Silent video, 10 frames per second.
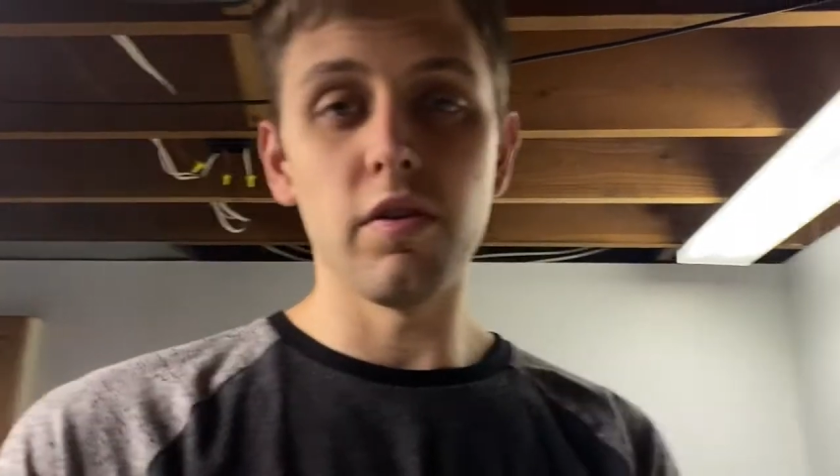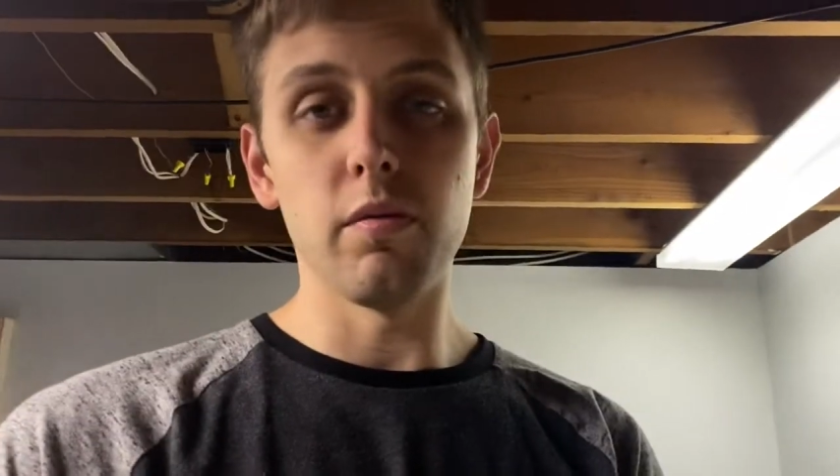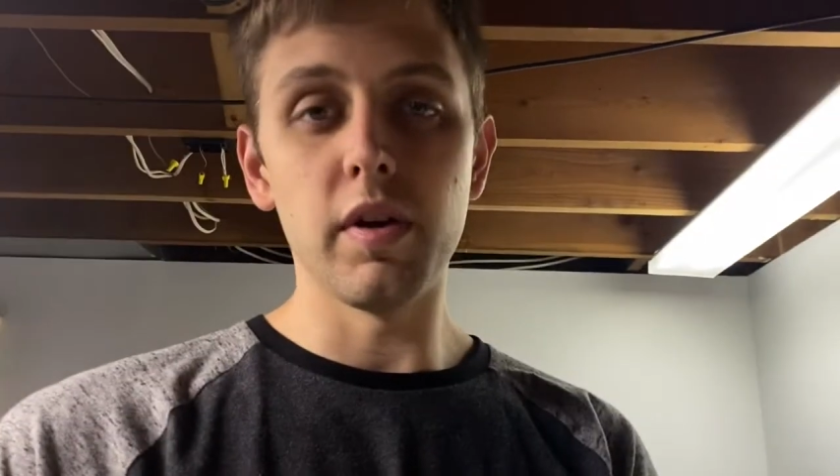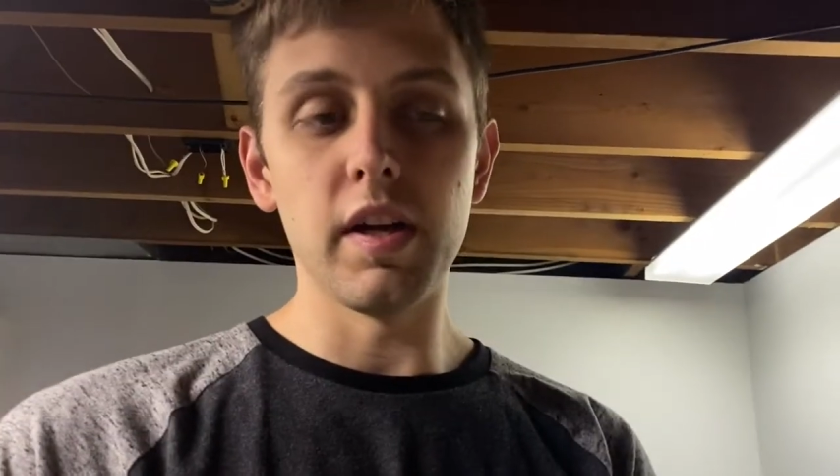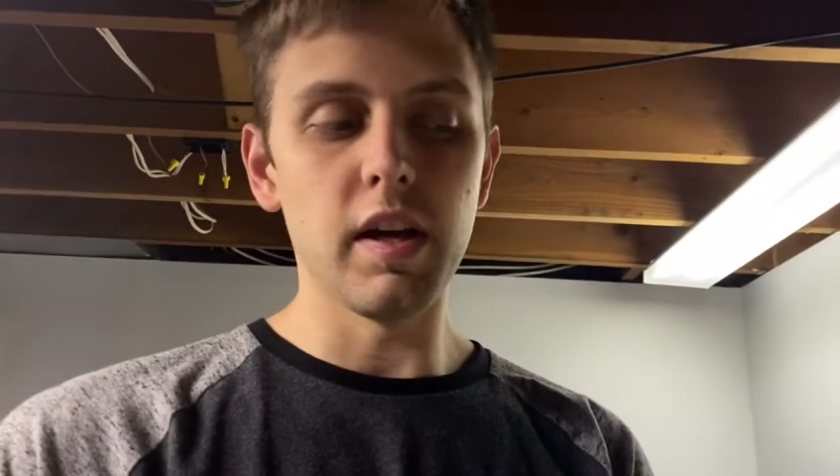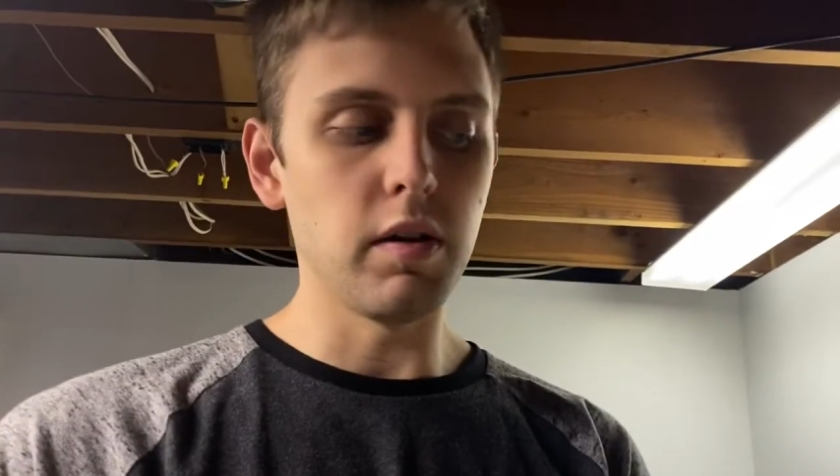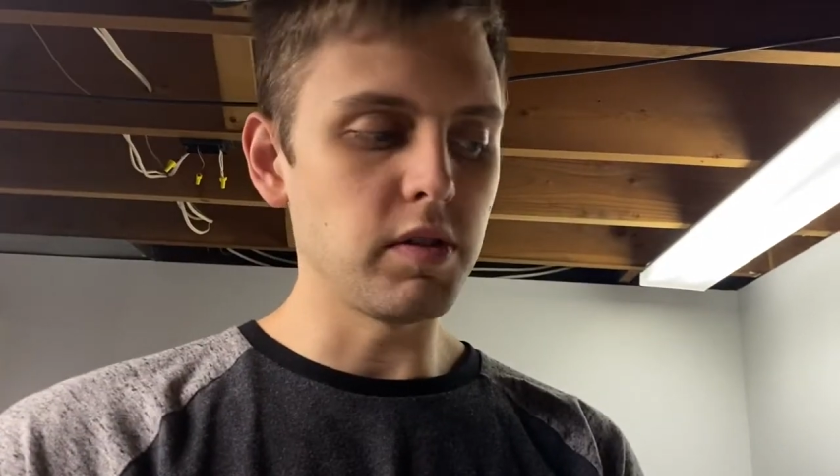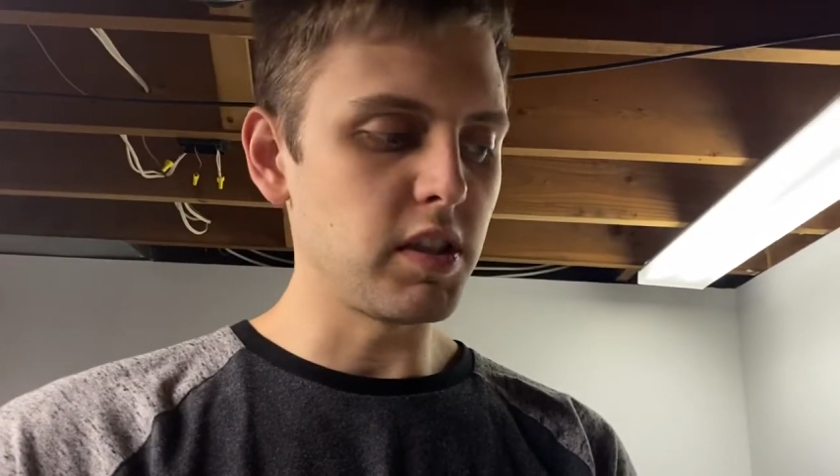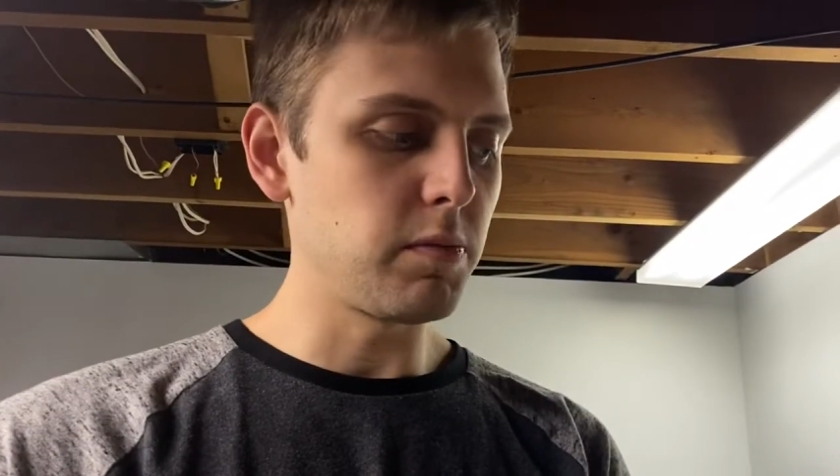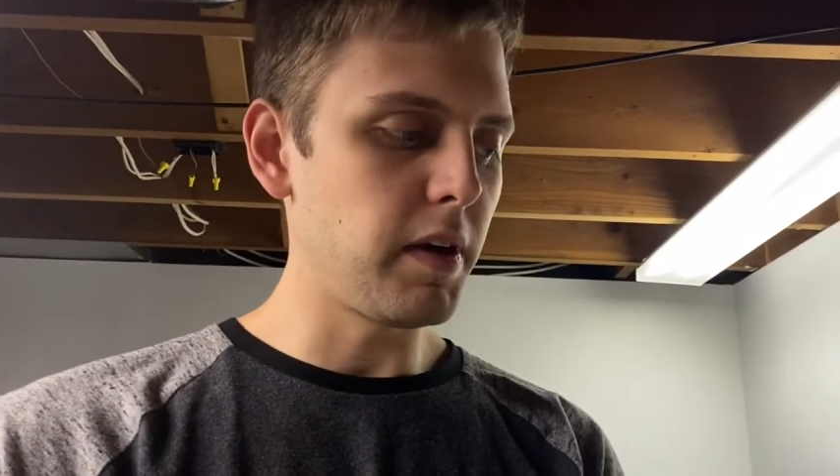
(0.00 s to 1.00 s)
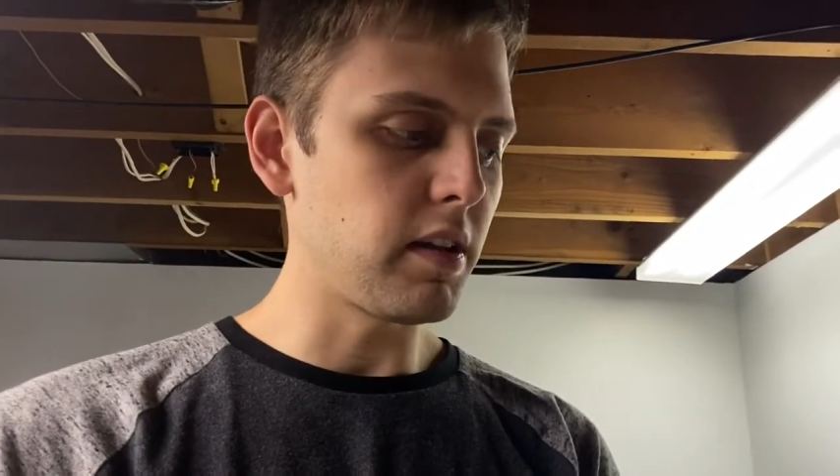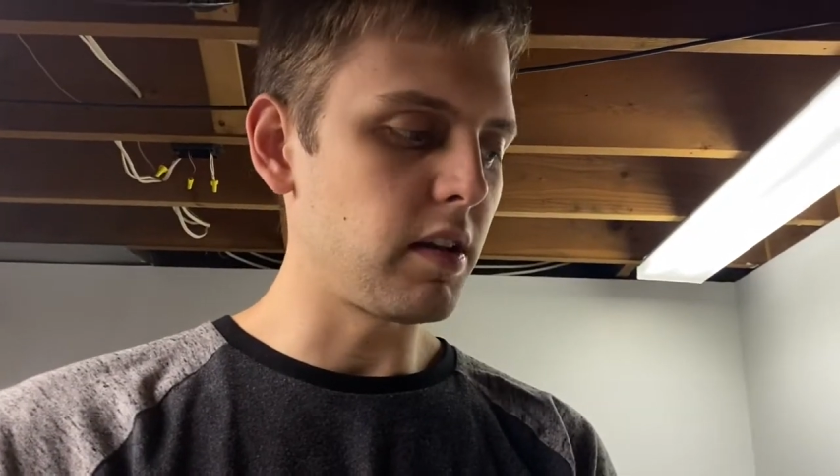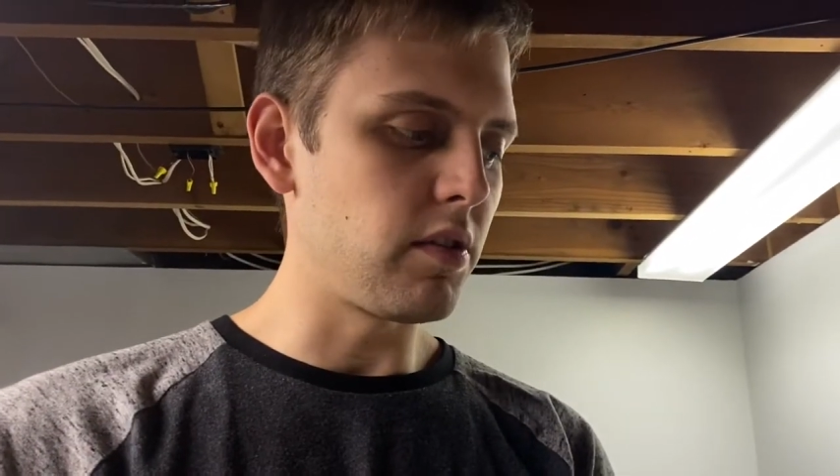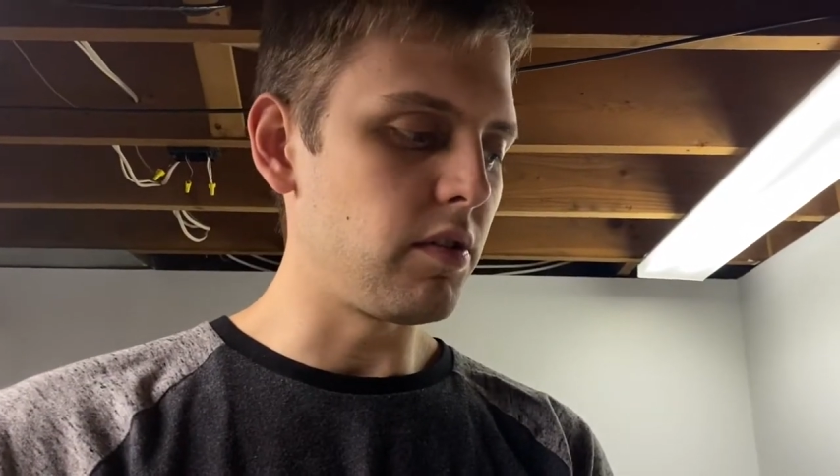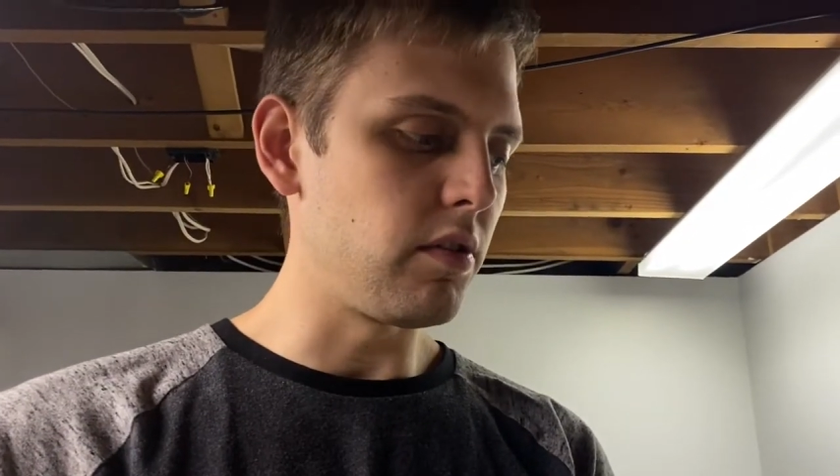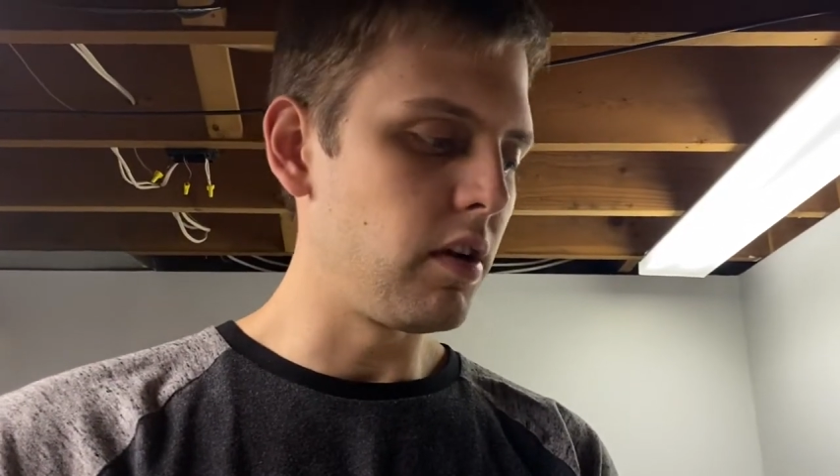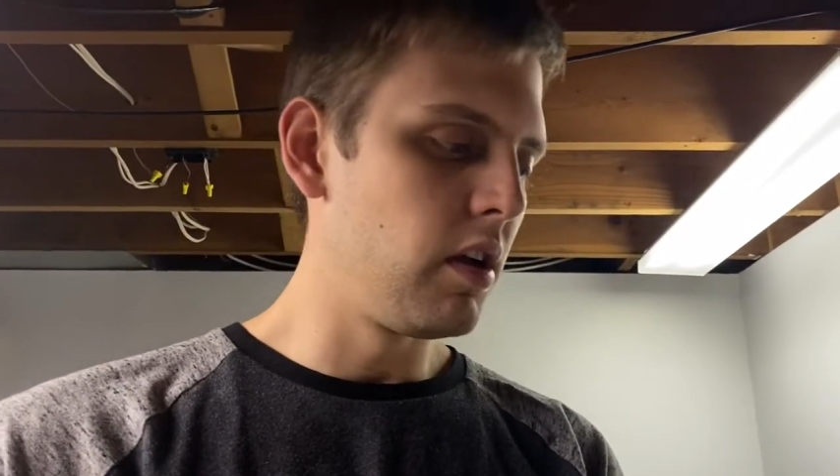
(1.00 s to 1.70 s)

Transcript: the way I was expecting to.